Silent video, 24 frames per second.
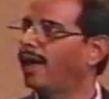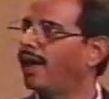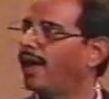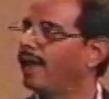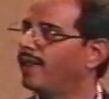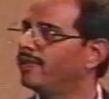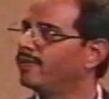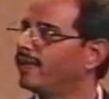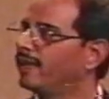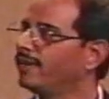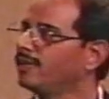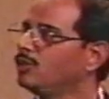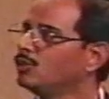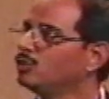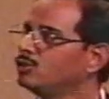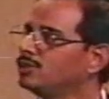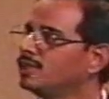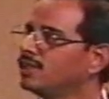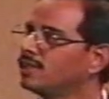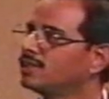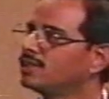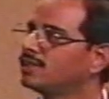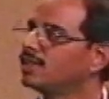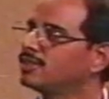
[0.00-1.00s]
and then
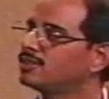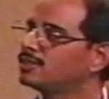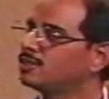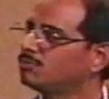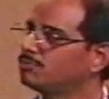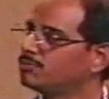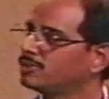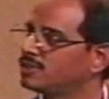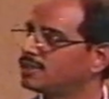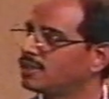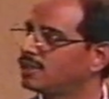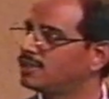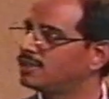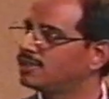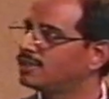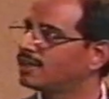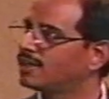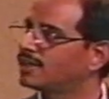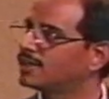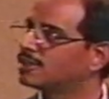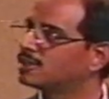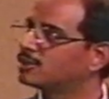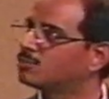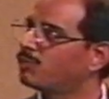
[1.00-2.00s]
using this
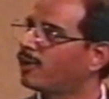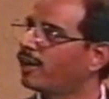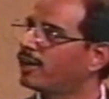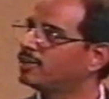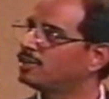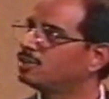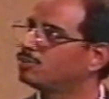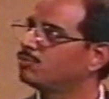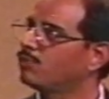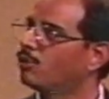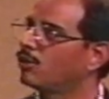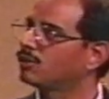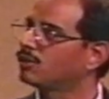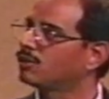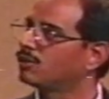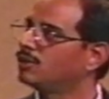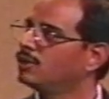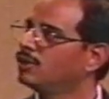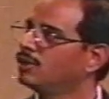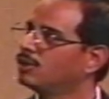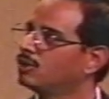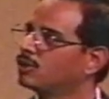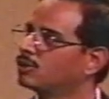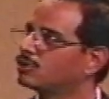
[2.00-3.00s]
statistical SPICE model
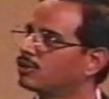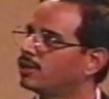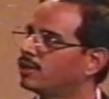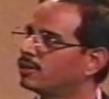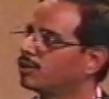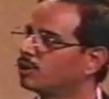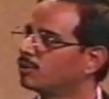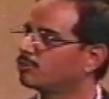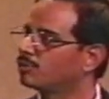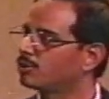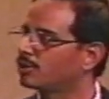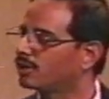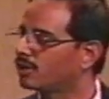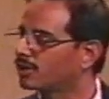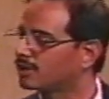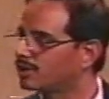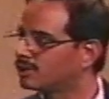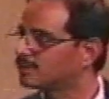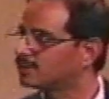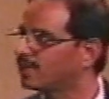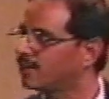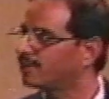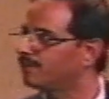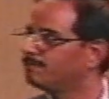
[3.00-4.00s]
to run your product
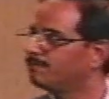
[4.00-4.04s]
design.